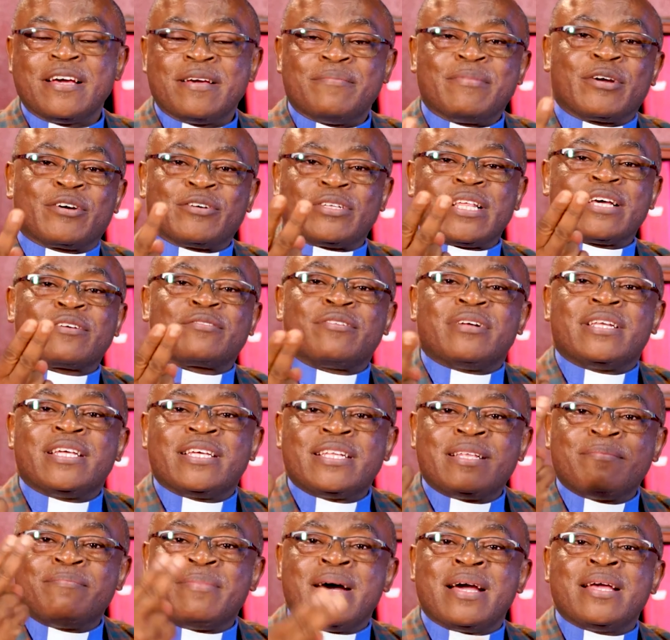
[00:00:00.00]
Because actually,
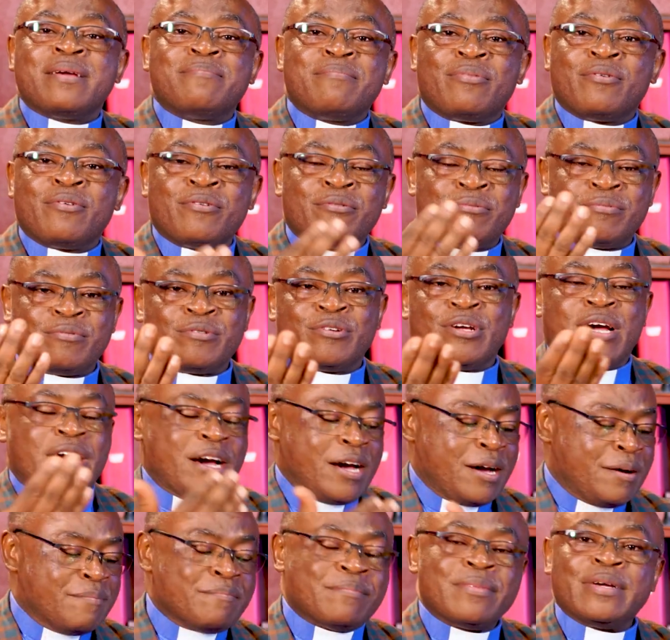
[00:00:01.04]
the Bible
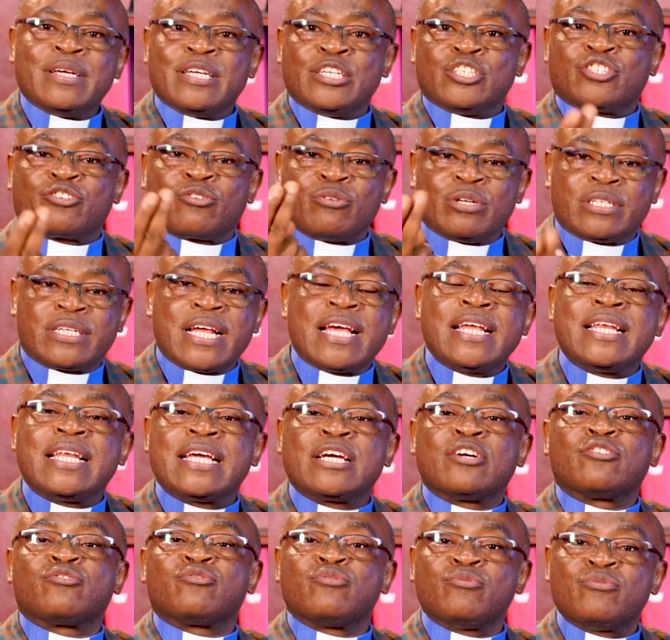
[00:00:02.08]
um, is
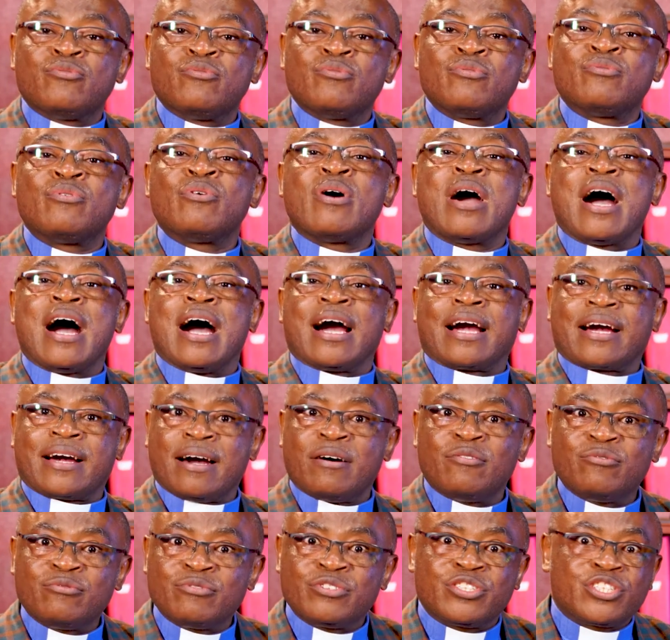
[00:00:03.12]
containing two
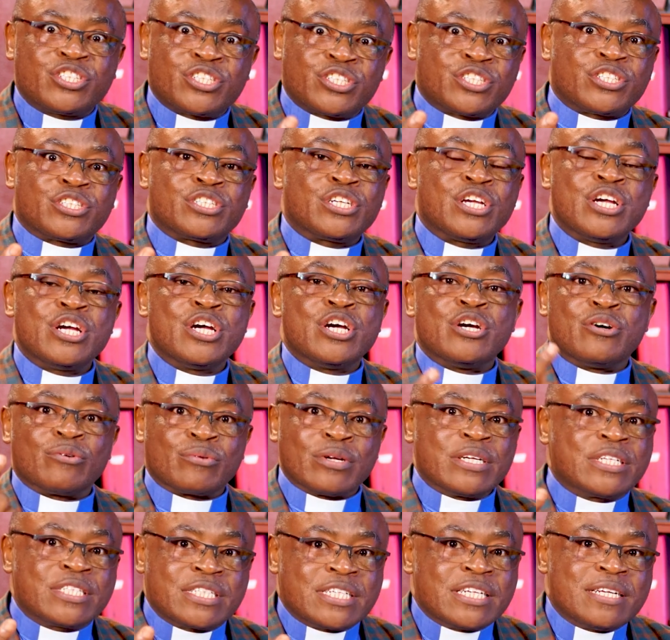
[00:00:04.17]
accounts
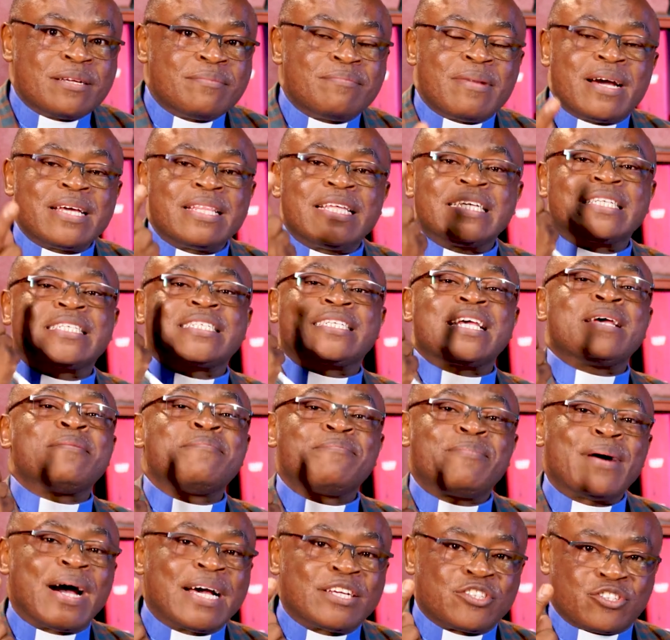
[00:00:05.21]
written by the same
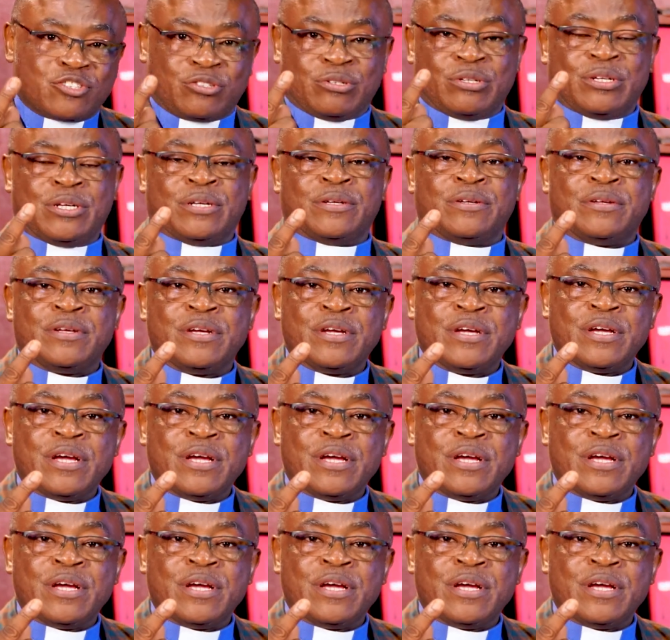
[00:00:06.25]
person.